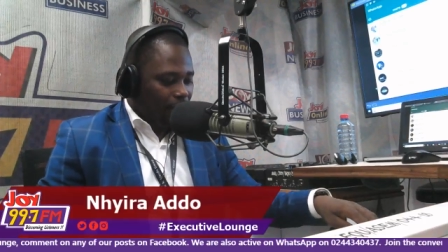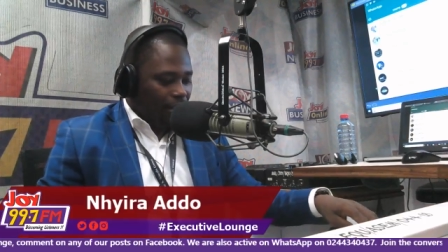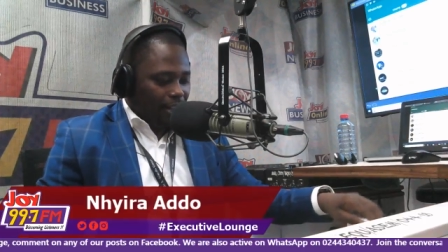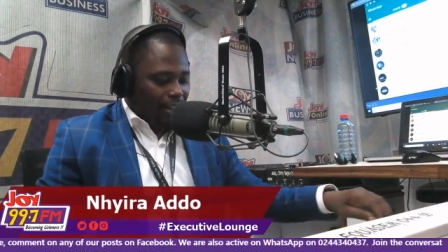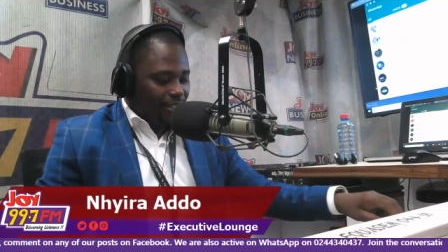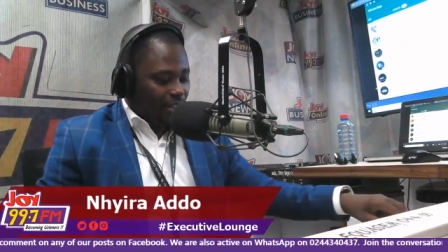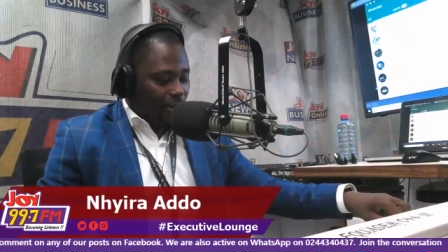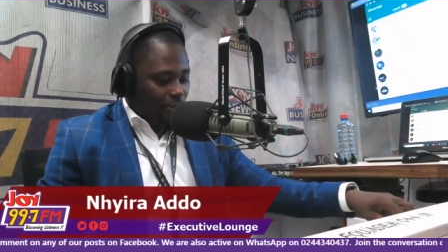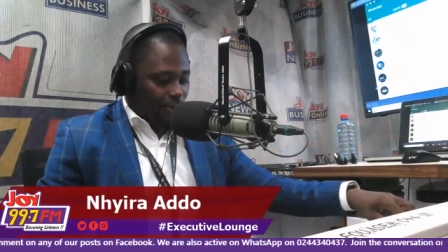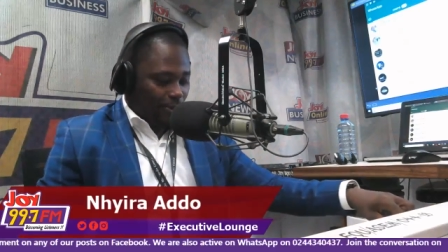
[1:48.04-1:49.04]

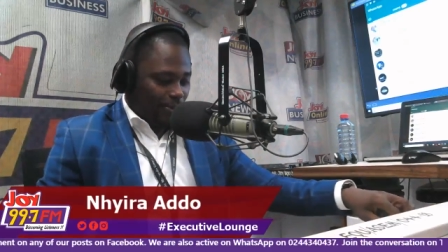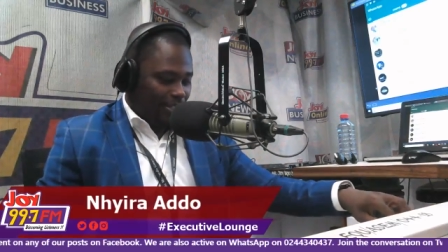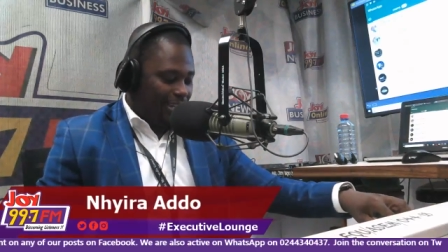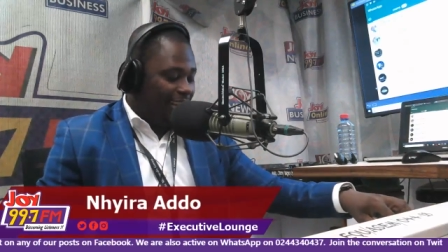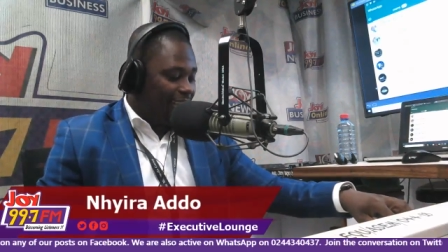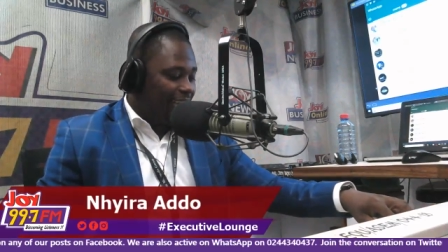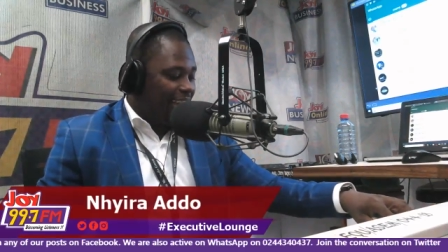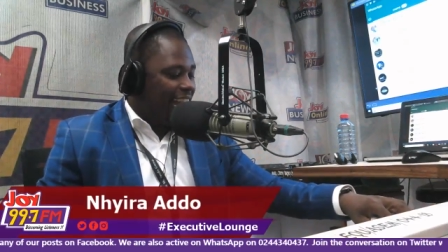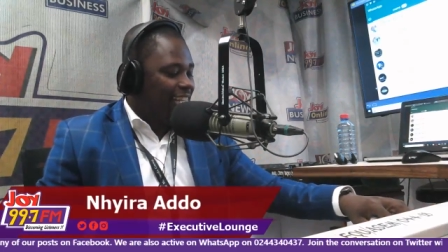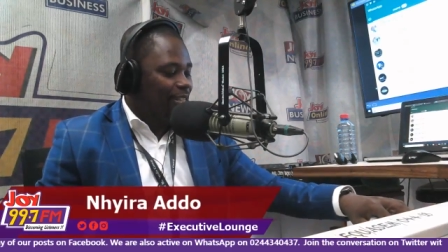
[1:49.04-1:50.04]
So nice to
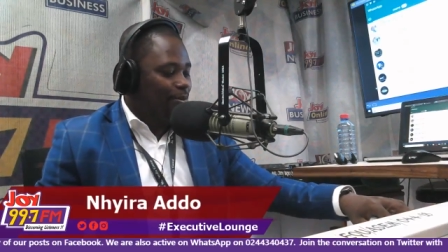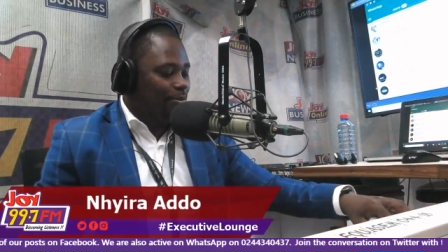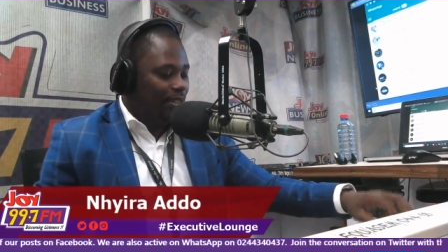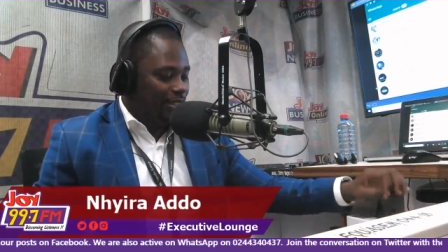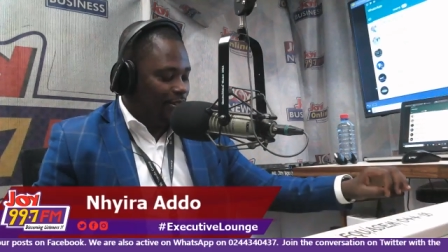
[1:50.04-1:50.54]
catch up with you.